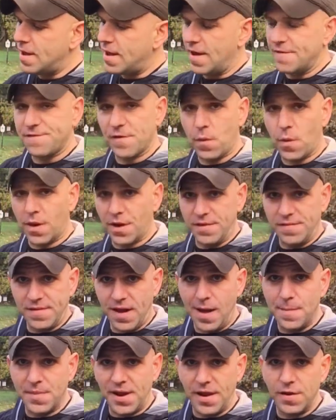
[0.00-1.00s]
If I want to
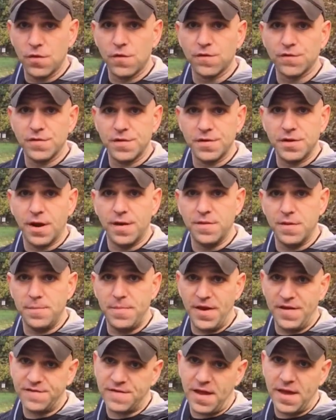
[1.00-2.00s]
dominate over the gun the
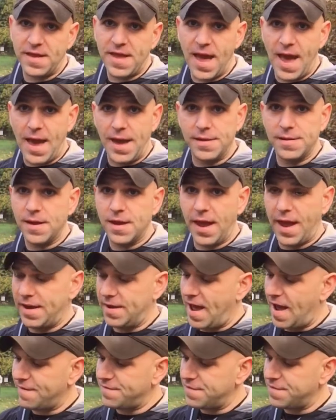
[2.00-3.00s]
best I can and
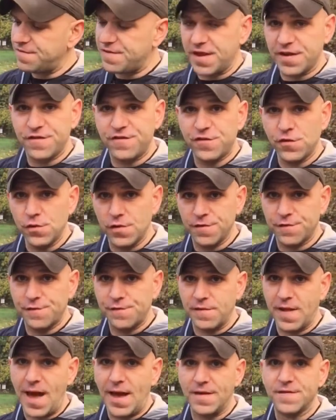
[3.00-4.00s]
have this thing shoot as
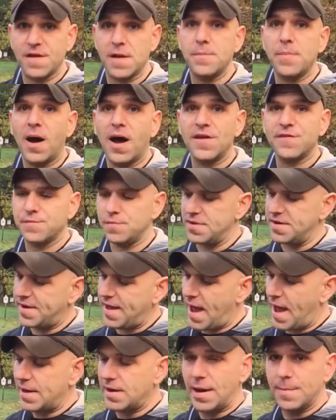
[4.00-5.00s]
flat as I possibly
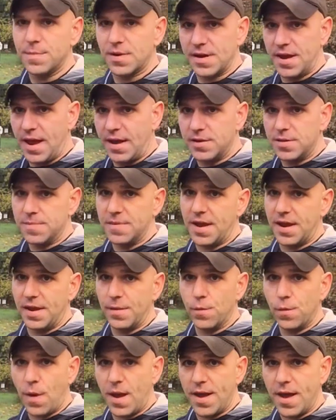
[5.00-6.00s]
can, I'm going to end up
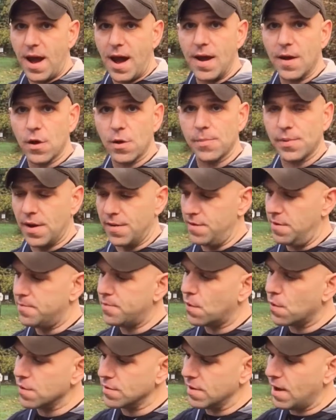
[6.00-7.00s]
getting way higher up on the
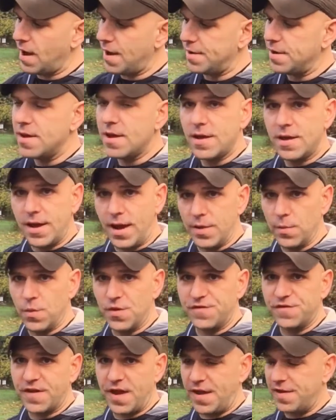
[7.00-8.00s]
bore line. in
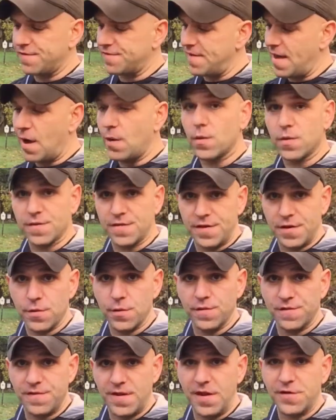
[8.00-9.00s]
which case now where there
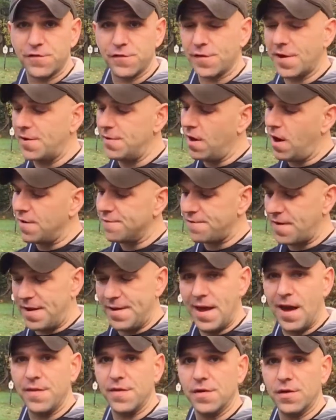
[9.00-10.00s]
was that trade-off and
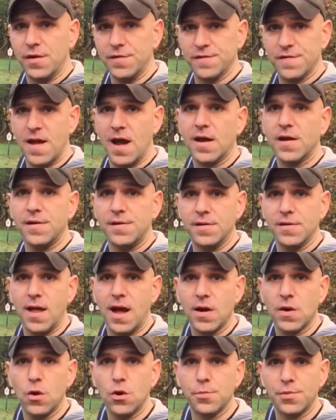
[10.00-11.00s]
now the gun's not going to
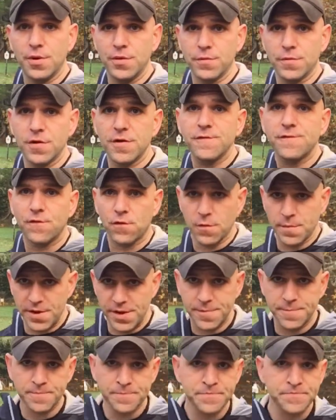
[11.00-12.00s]
lock open to the rear for me.